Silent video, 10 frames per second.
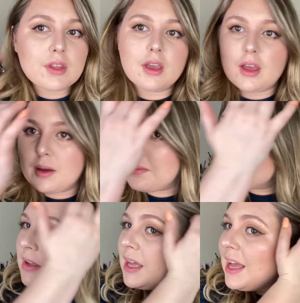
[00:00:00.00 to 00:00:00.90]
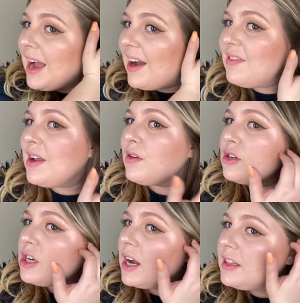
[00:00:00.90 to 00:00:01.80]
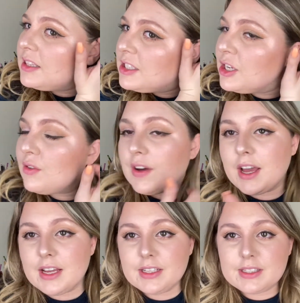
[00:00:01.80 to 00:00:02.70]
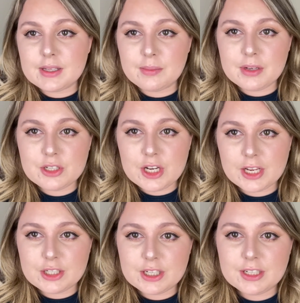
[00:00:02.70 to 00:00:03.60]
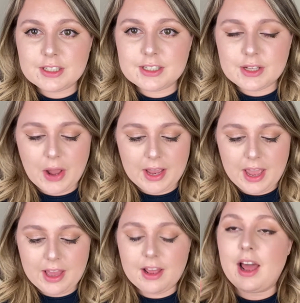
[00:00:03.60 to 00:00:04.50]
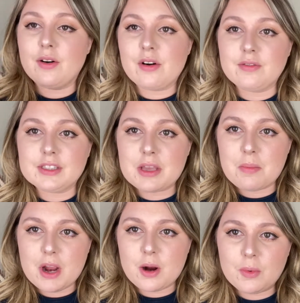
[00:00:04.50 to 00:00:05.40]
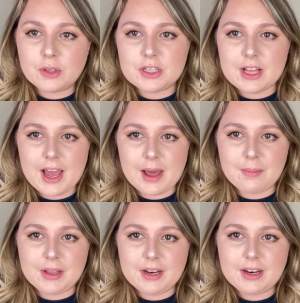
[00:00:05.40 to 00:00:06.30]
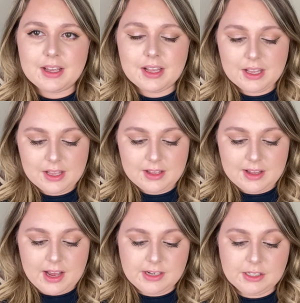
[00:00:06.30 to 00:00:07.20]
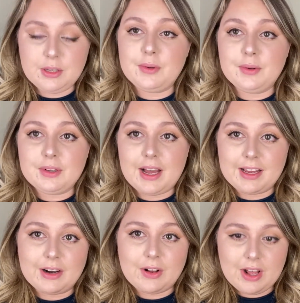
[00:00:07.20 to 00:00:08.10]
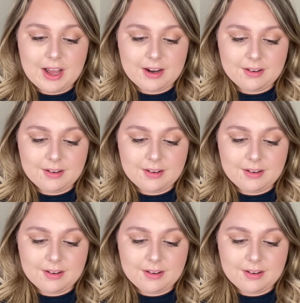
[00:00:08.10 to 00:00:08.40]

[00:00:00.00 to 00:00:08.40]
I've never tried the Too Faced lip injection, so I don't know if it's comparable to that, but I do like it a lot.